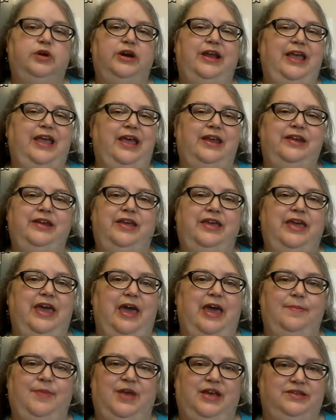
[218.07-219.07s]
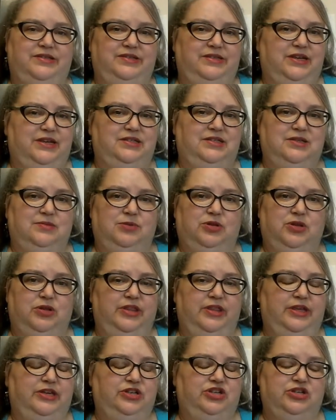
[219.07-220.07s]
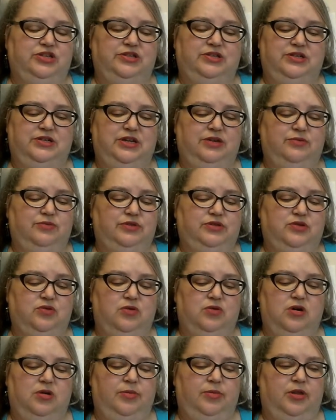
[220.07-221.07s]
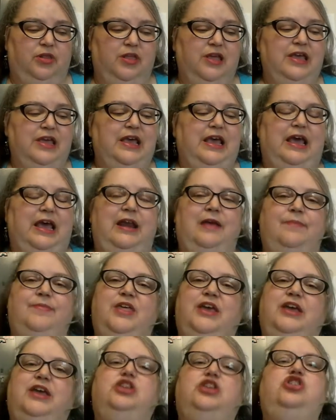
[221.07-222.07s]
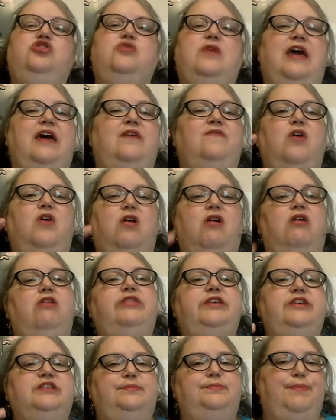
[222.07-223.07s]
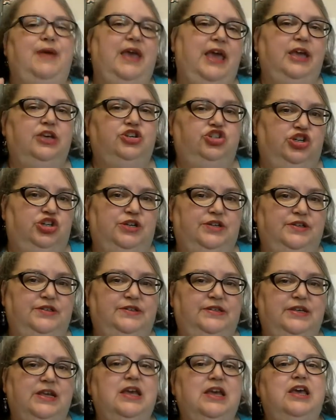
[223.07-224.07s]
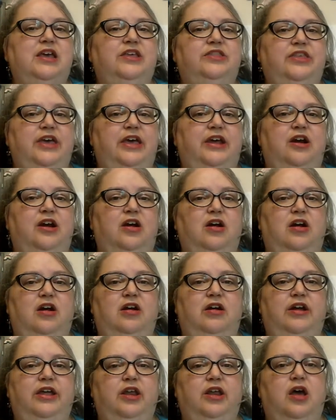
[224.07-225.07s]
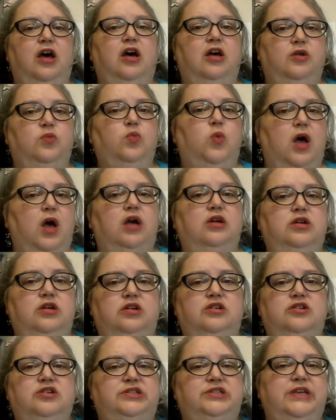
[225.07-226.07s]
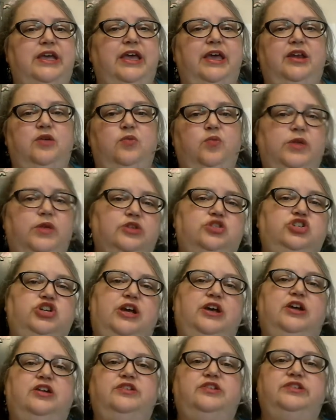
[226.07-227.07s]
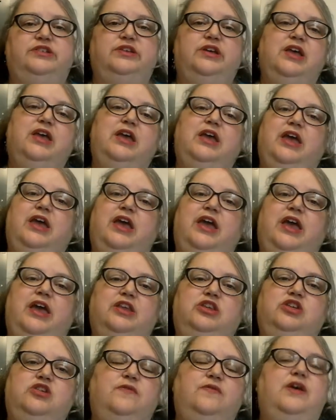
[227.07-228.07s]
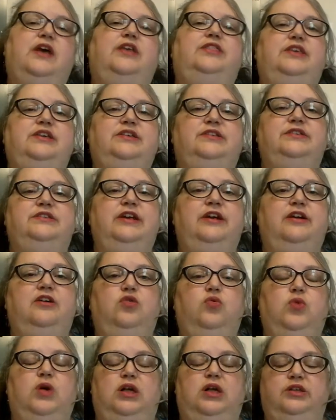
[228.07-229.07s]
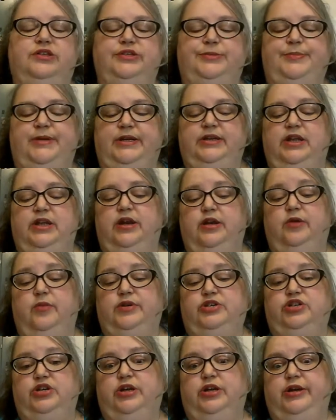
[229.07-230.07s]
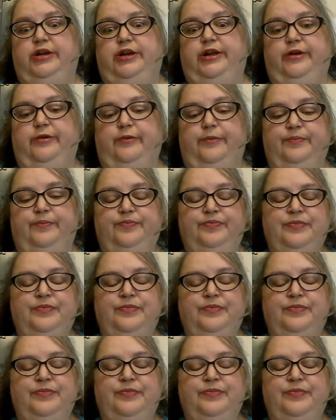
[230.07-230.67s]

handicap accessible. It was horrible. And I'm thinking, you have all these patients that are on walkers and in wheelchairs, and you've got these narrow walls. But you know what you gonna do?